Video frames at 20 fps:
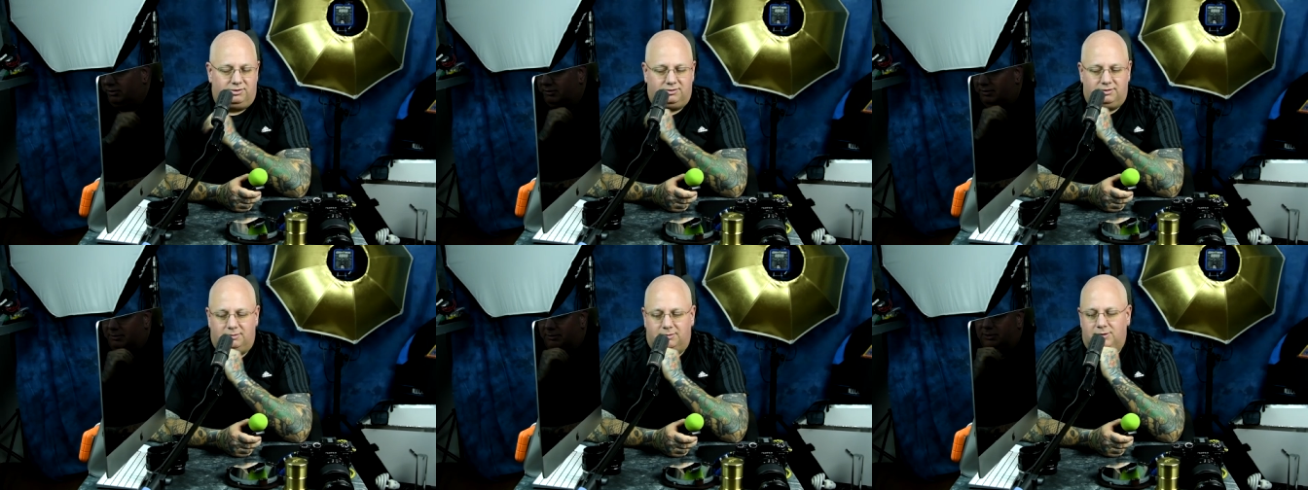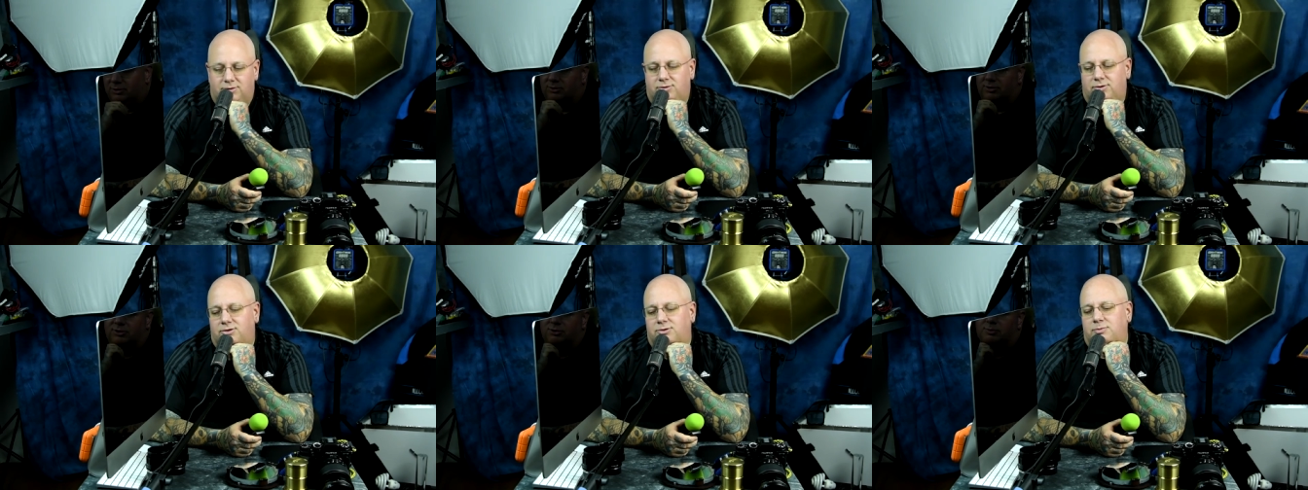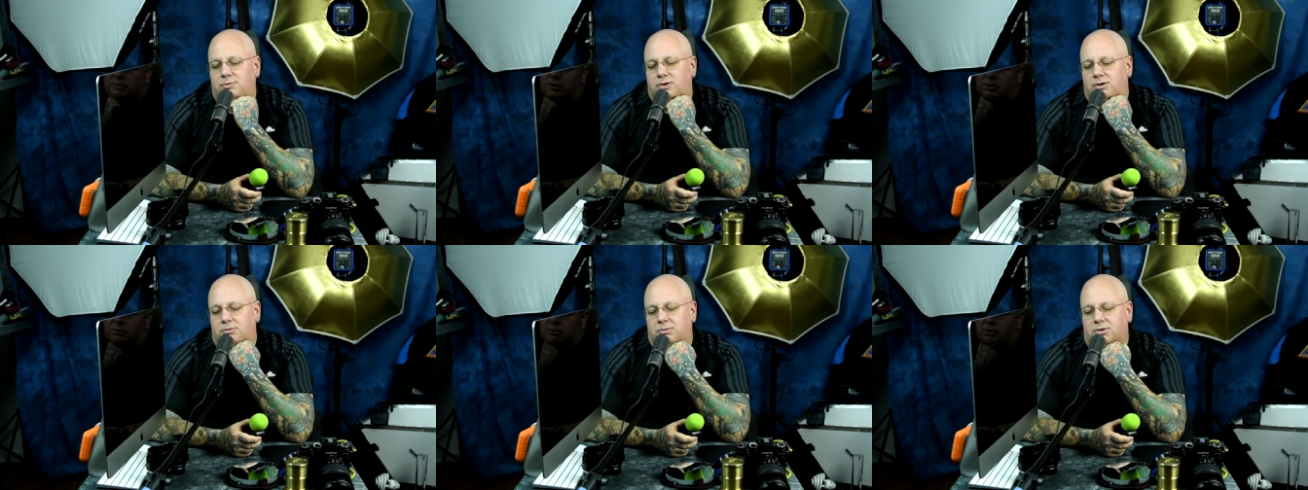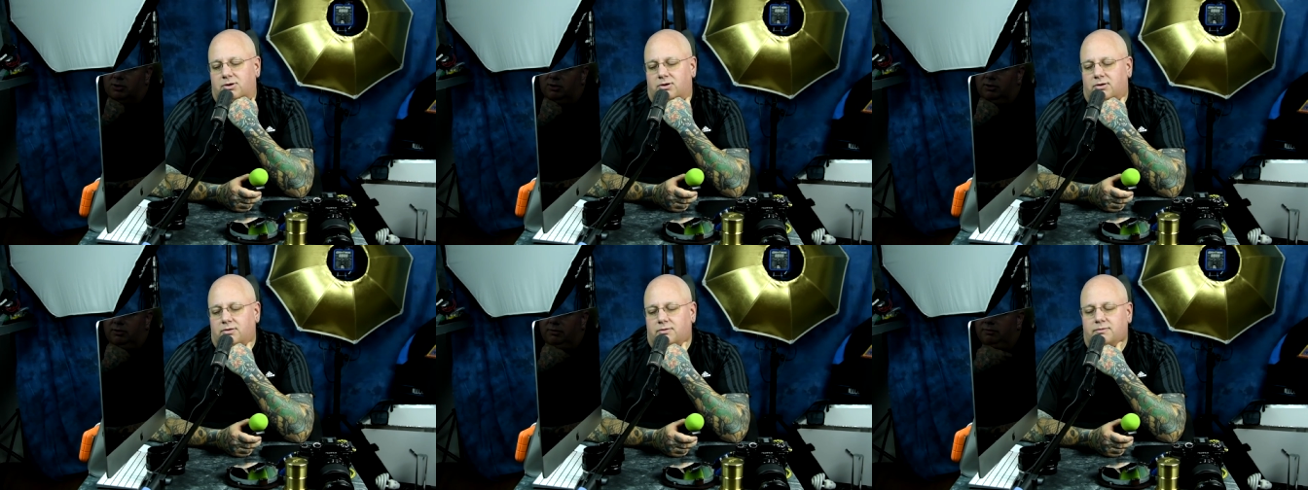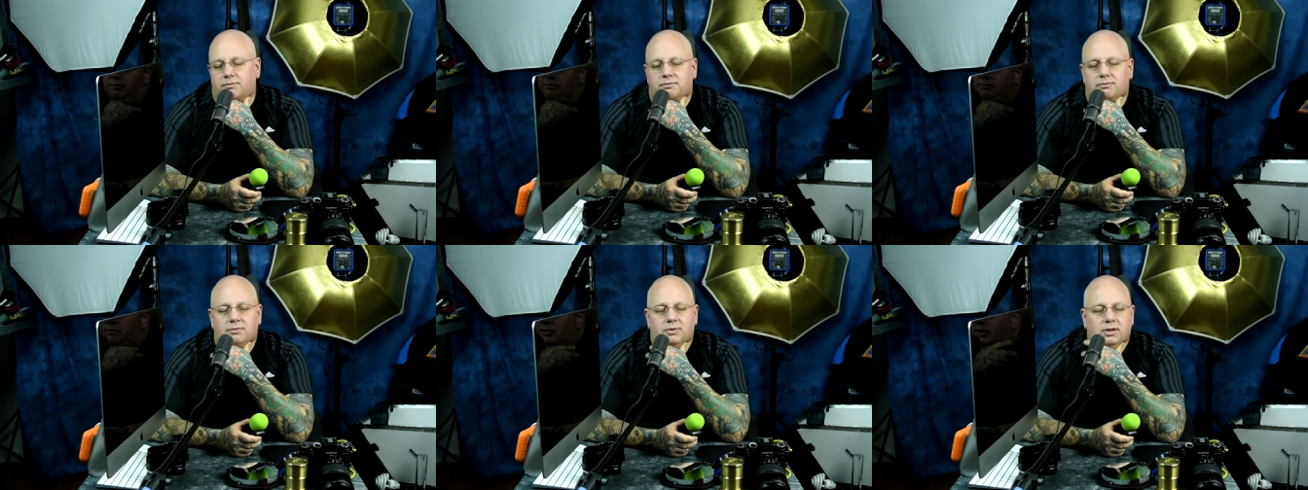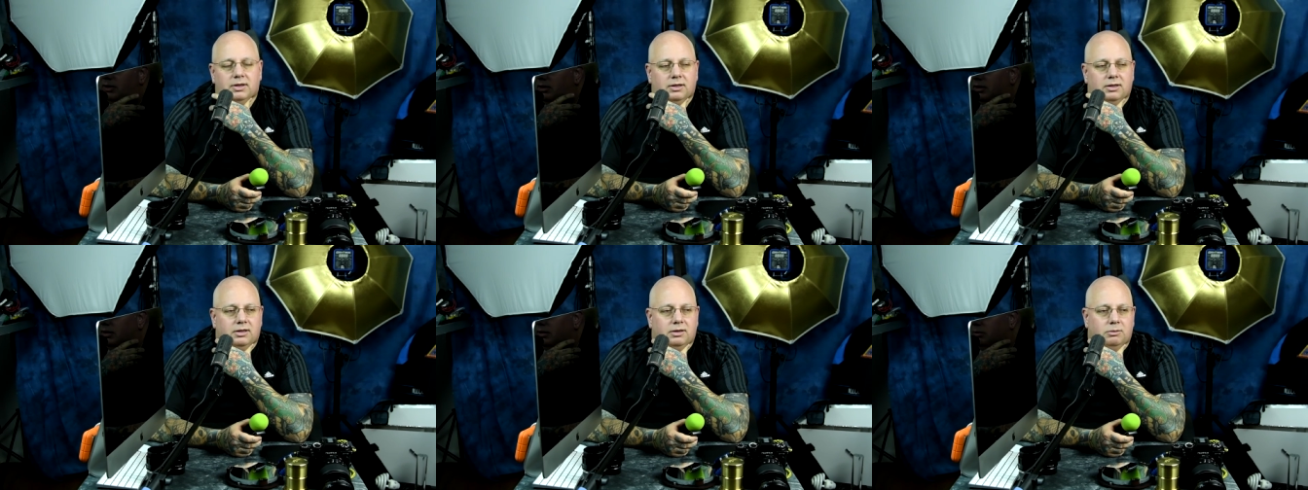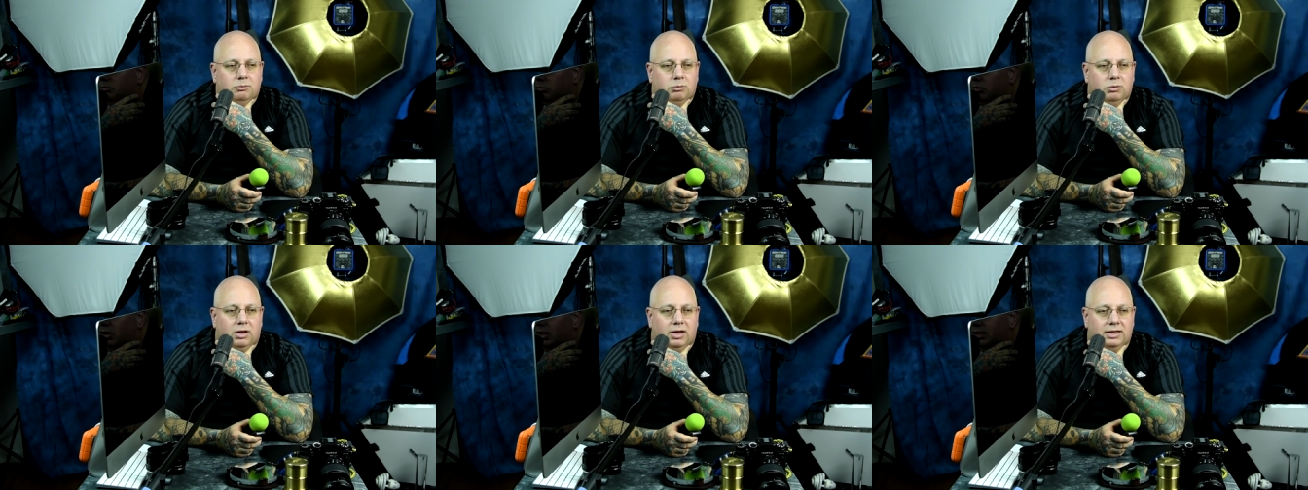the semi-transparent mirror,
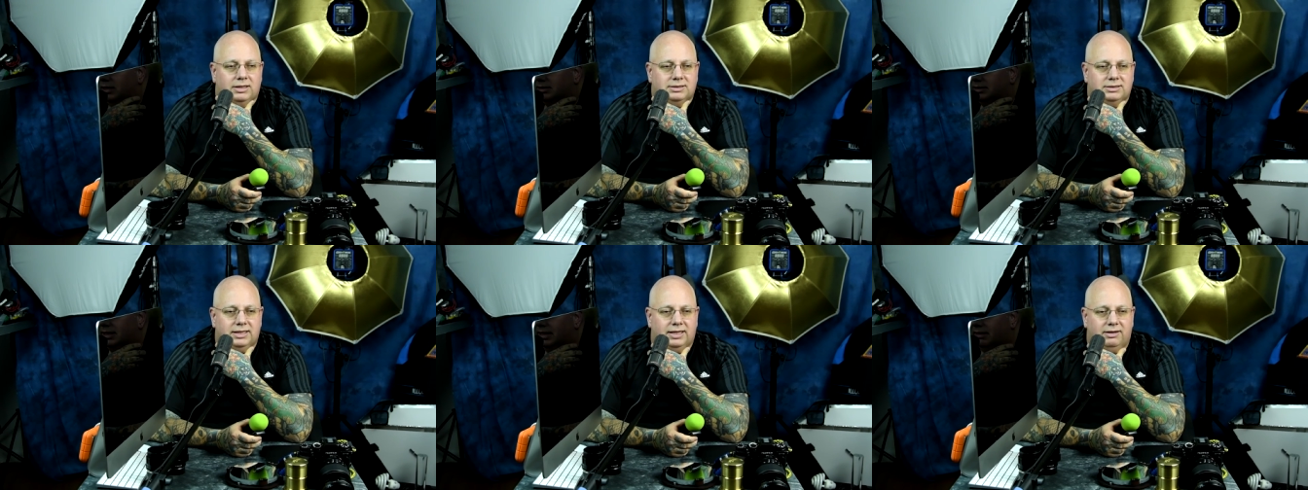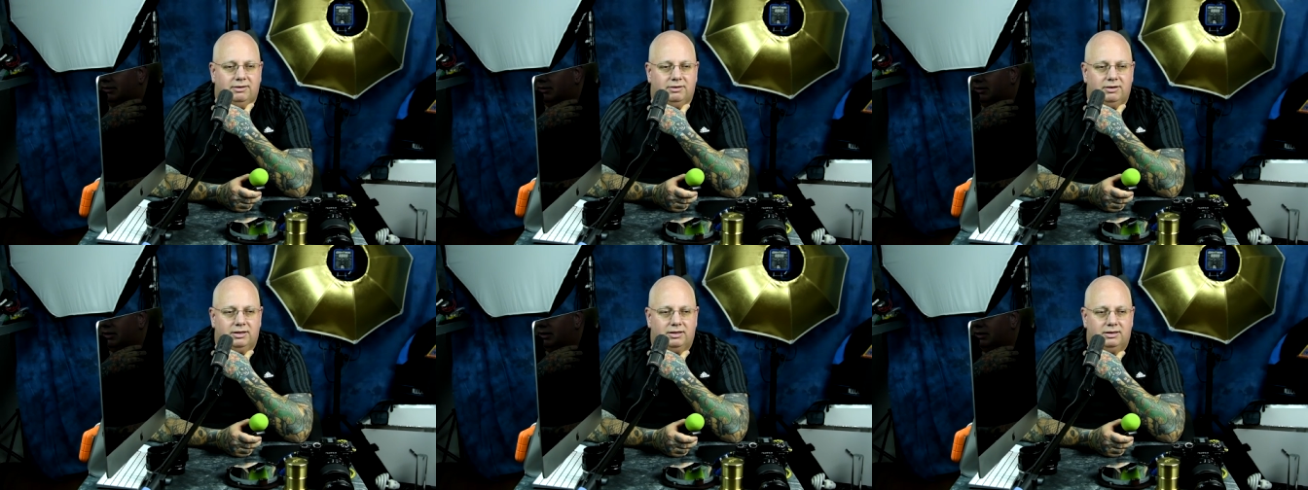blocks out